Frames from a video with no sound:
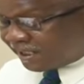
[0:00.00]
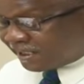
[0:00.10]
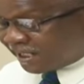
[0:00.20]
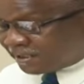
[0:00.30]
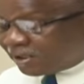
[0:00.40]
And
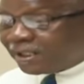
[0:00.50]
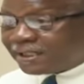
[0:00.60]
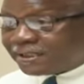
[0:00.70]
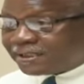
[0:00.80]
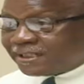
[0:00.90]
that is
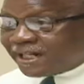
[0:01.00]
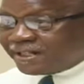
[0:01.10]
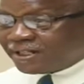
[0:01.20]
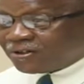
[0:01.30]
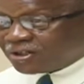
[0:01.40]
not to say that
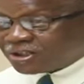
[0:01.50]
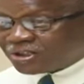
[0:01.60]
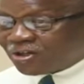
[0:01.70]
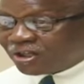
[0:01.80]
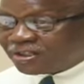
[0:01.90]
NECOSH
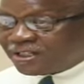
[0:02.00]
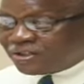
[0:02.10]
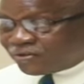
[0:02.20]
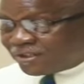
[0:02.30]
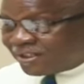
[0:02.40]
is not
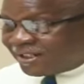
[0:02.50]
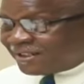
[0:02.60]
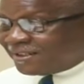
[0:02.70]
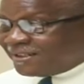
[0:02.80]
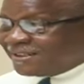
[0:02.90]
interested
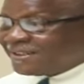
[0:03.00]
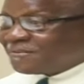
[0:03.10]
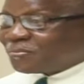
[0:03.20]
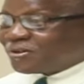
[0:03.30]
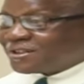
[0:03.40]
in
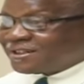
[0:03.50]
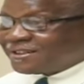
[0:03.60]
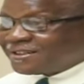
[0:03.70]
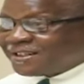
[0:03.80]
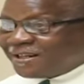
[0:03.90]

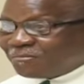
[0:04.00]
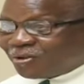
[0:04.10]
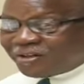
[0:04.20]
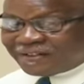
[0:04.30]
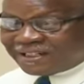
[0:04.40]
persons
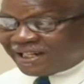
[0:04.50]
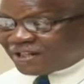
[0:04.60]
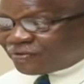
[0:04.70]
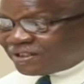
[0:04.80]
employed in the